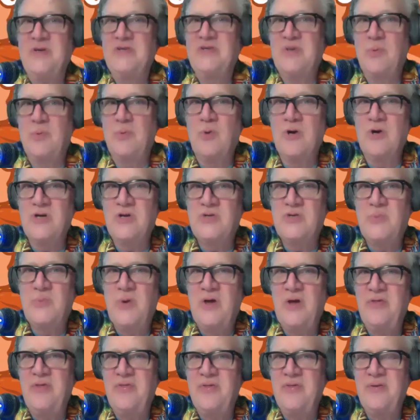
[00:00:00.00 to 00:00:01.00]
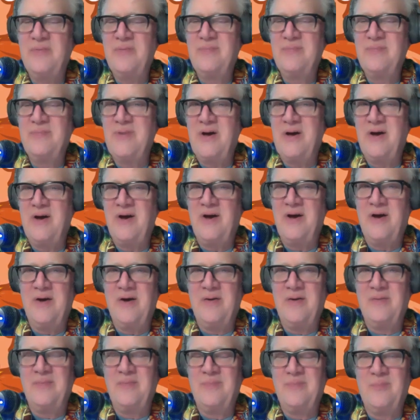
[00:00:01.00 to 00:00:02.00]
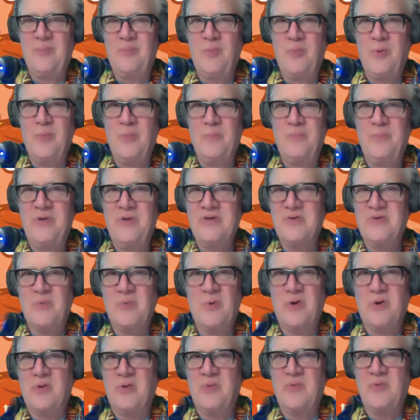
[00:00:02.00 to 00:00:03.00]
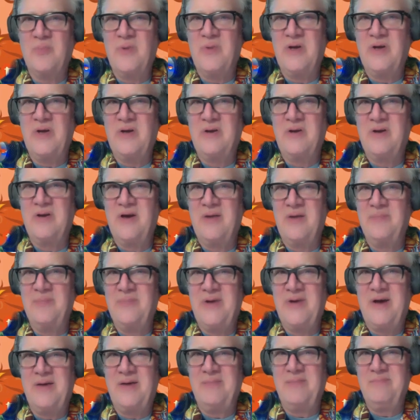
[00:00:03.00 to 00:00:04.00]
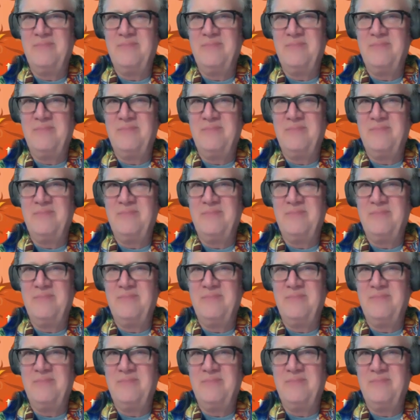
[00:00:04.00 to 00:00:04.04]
it works with, doesn't work with me. I'm not.